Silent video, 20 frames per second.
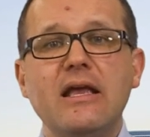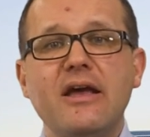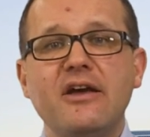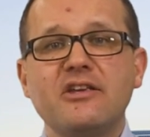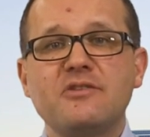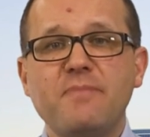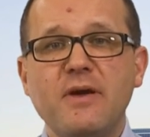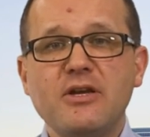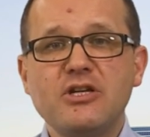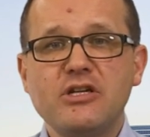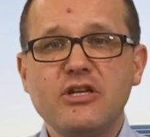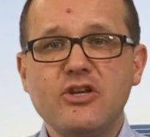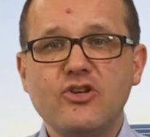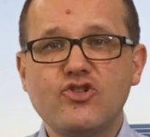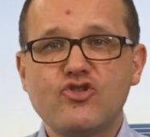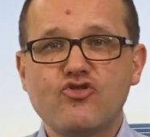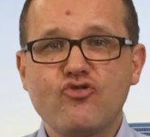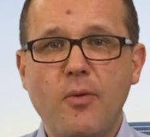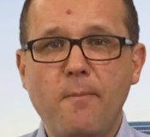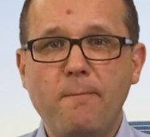especially as
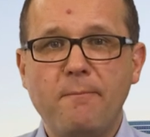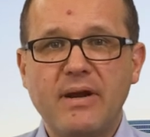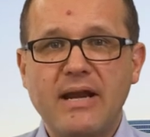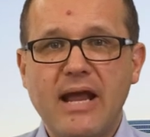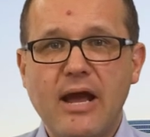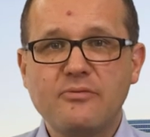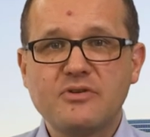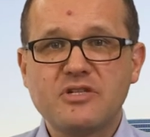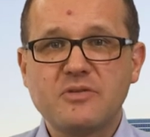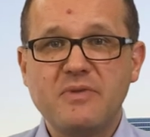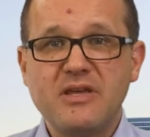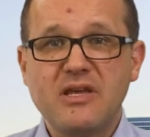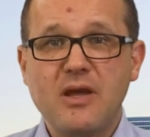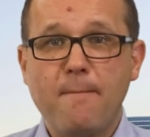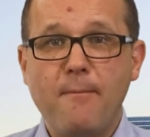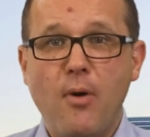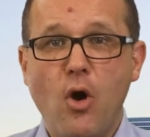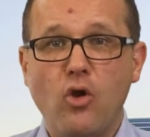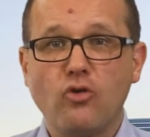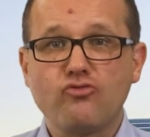Trump and House Speaker
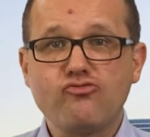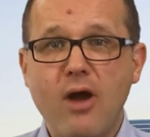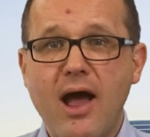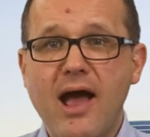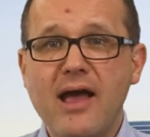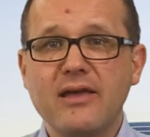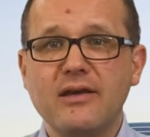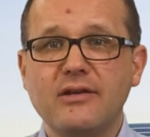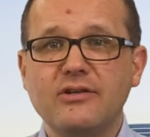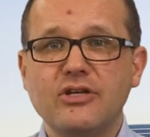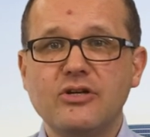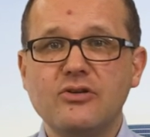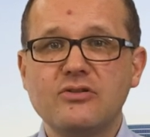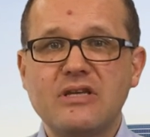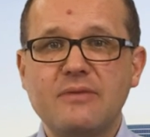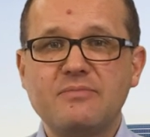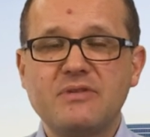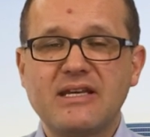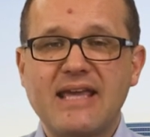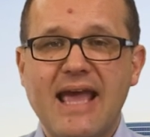Paul Ryan don't
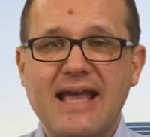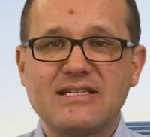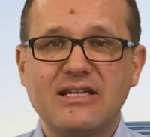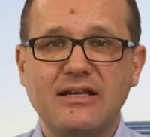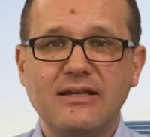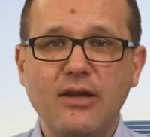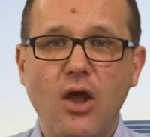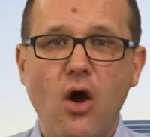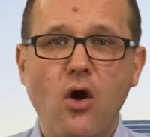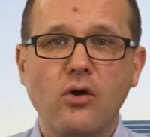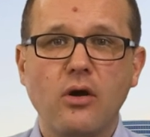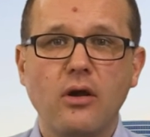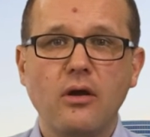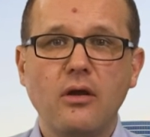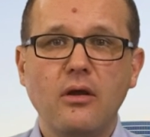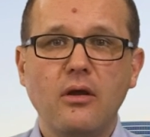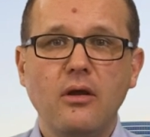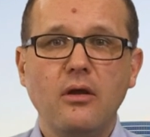seem to get along.